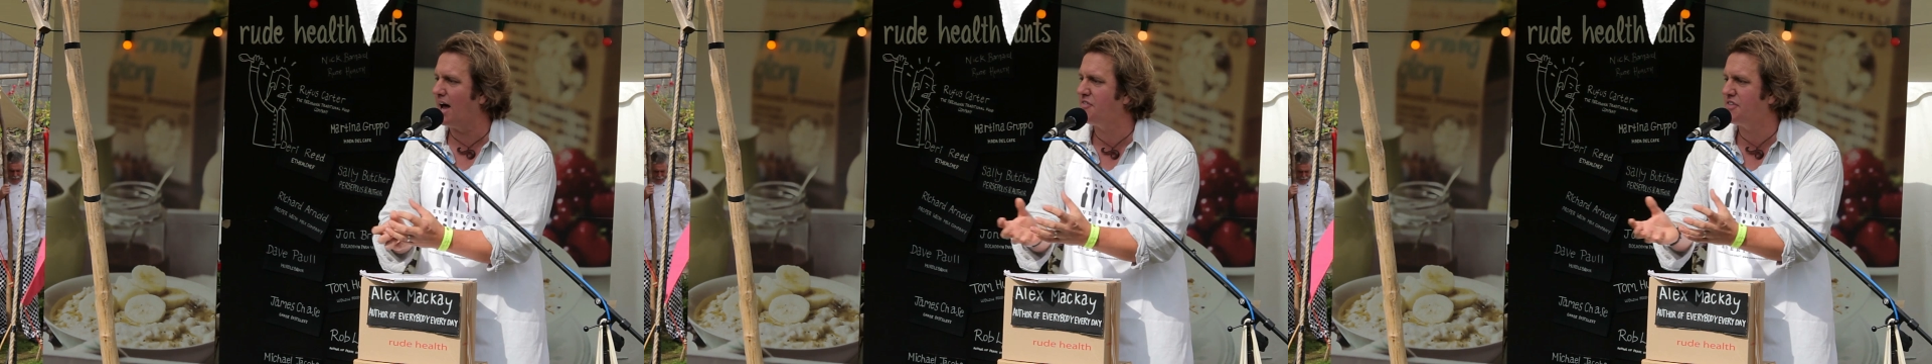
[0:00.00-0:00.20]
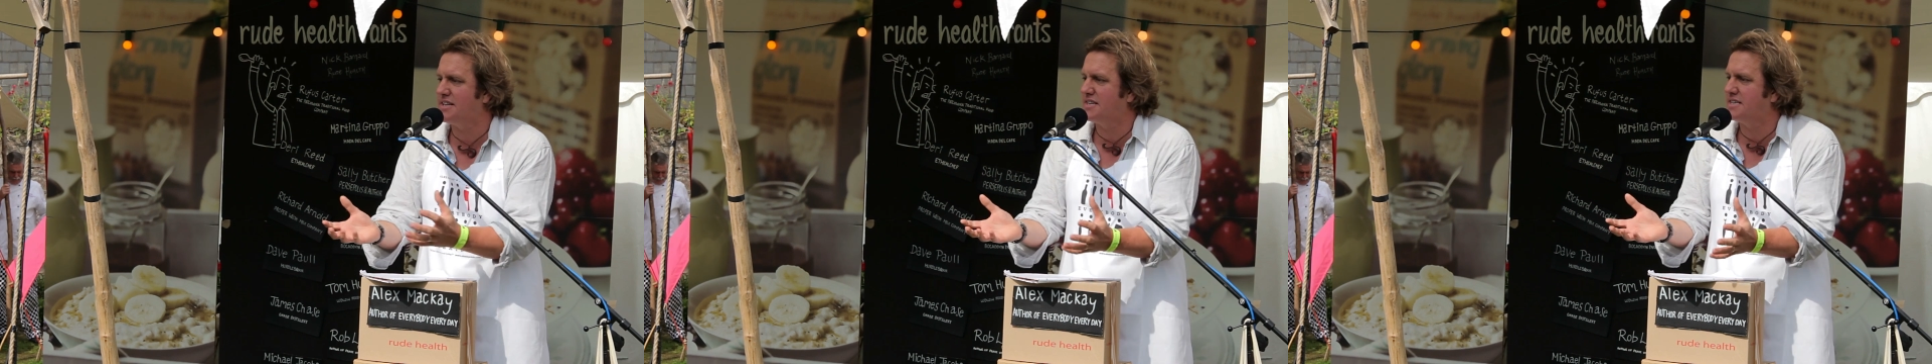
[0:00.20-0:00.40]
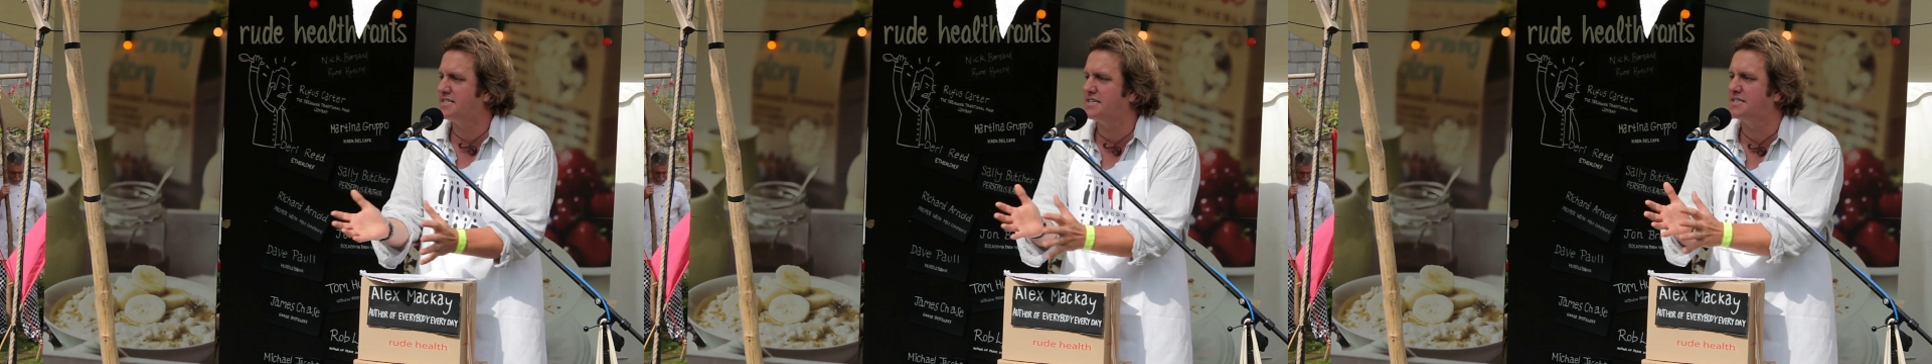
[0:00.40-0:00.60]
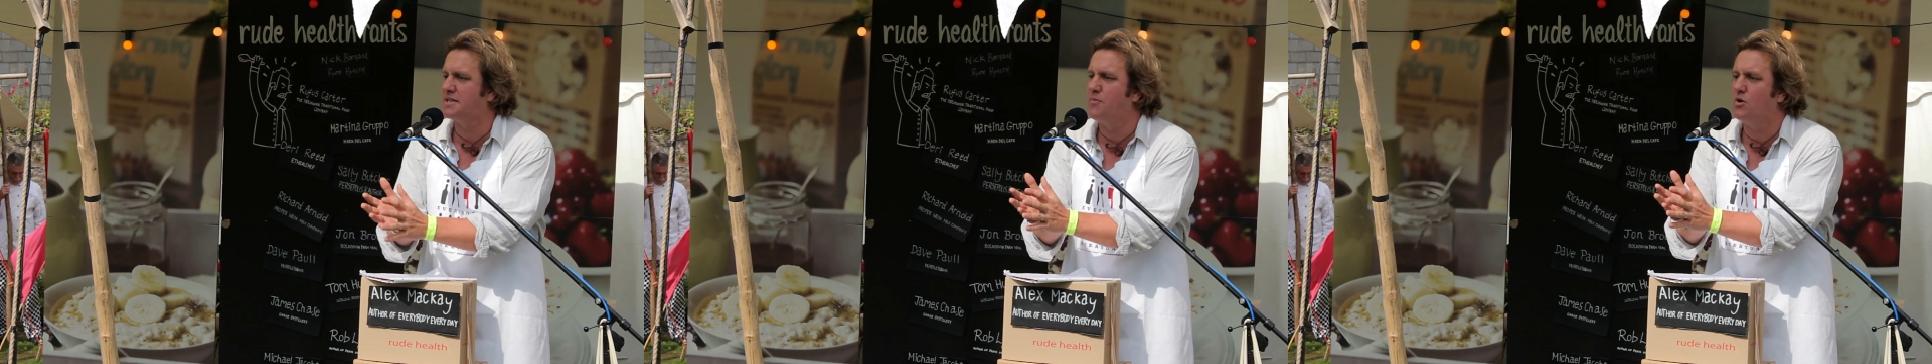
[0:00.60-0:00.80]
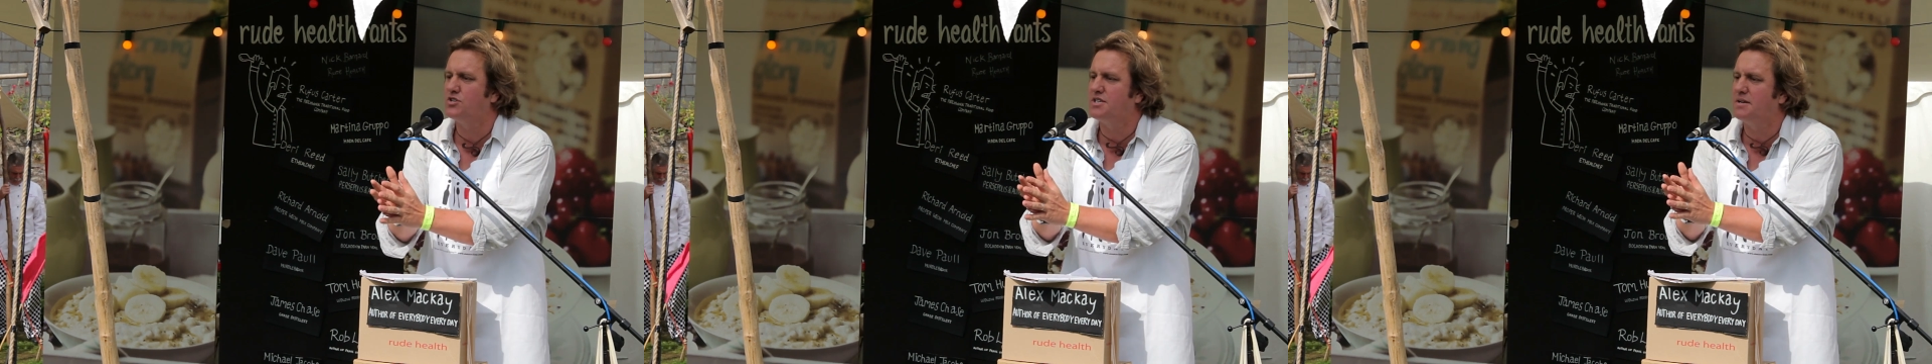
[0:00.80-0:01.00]
I think this is
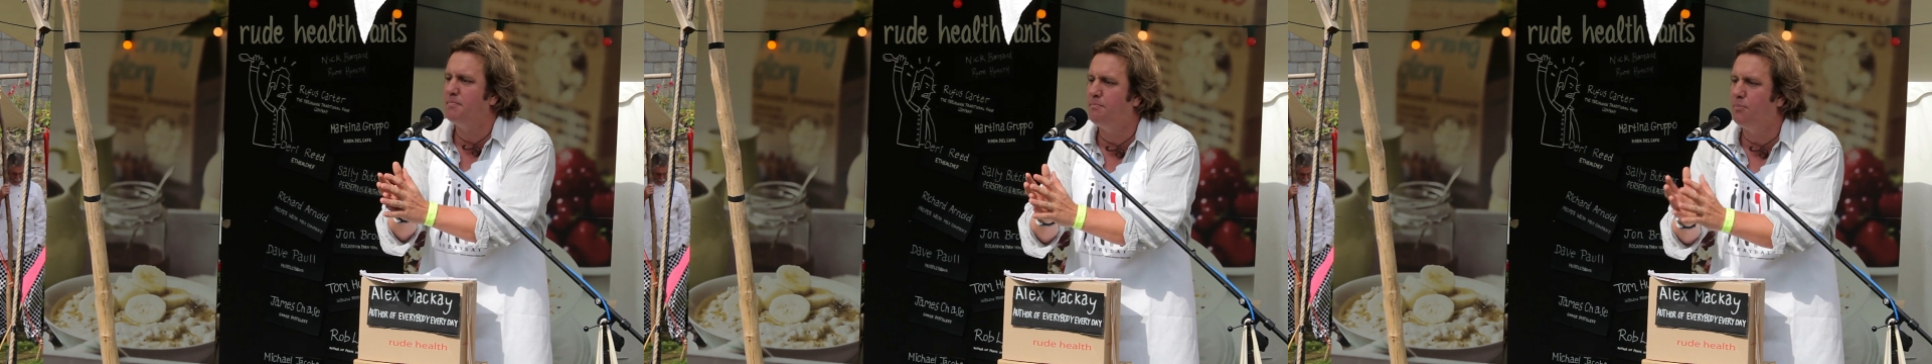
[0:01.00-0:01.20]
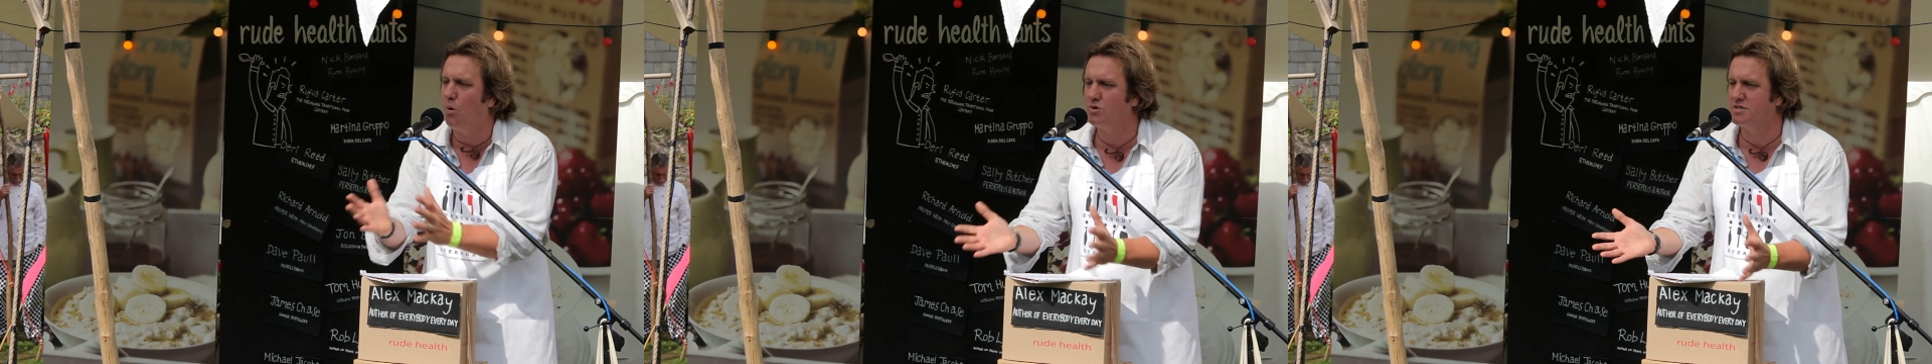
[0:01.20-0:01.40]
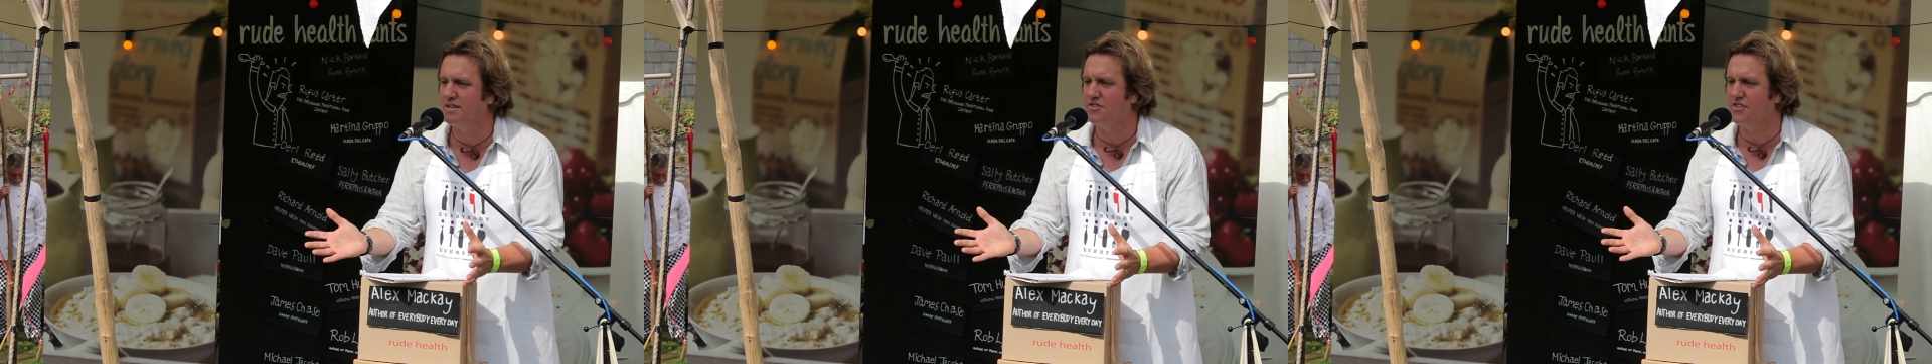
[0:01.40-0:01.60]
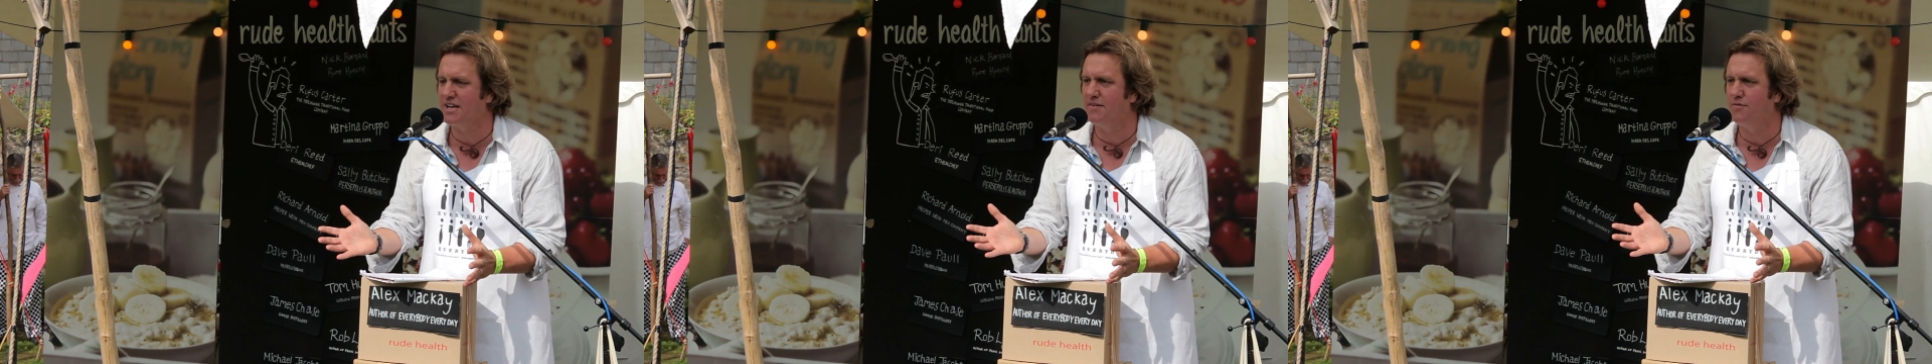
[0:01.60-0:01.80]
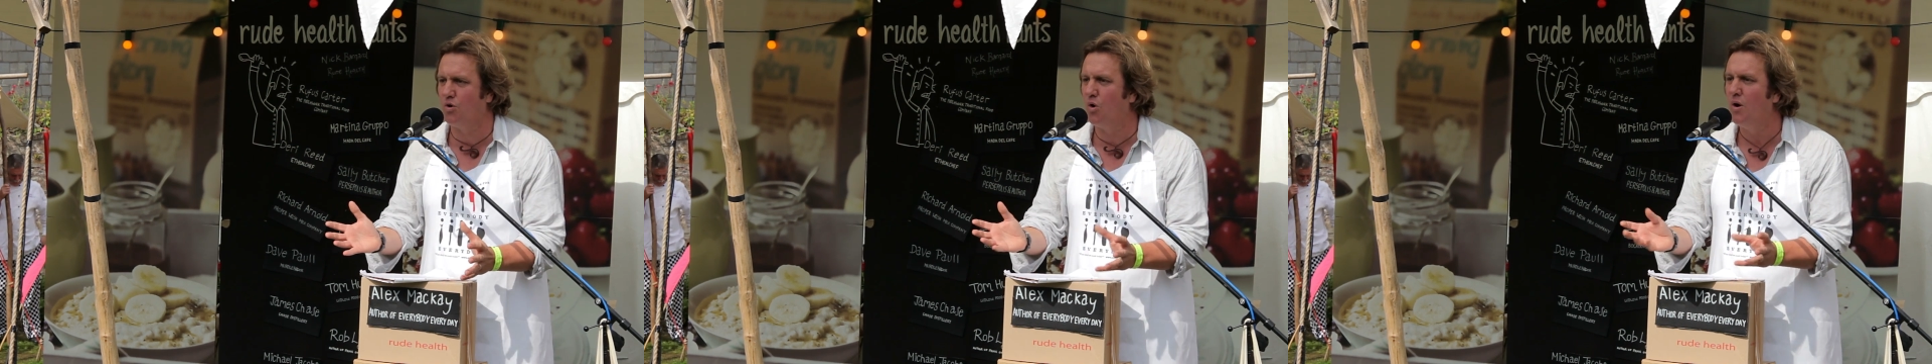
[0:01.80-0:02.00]
the most important thing
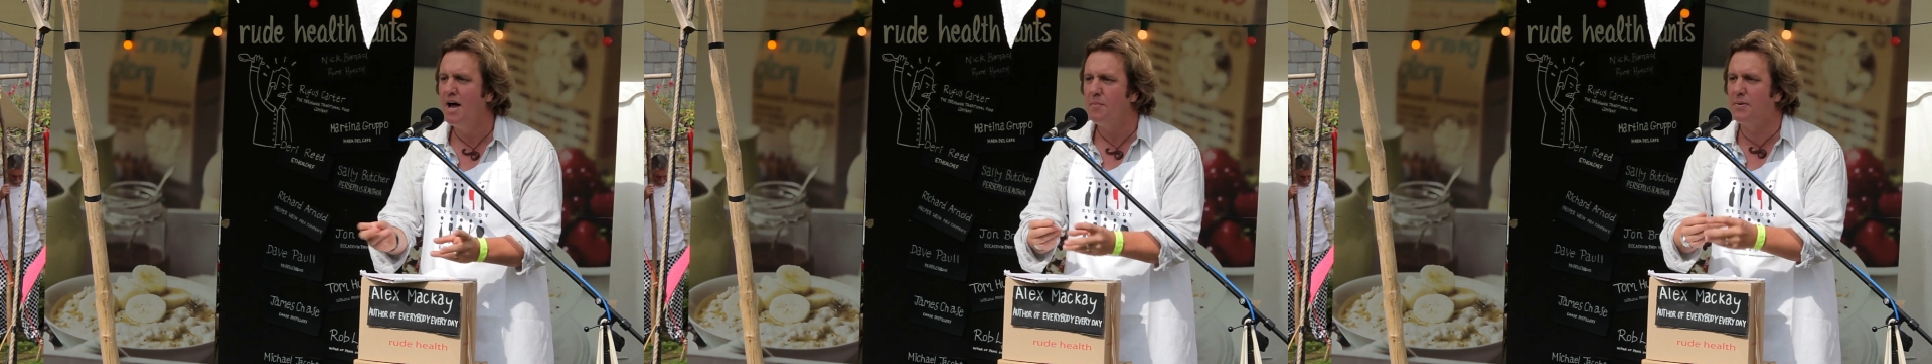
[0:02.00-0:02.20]
of all,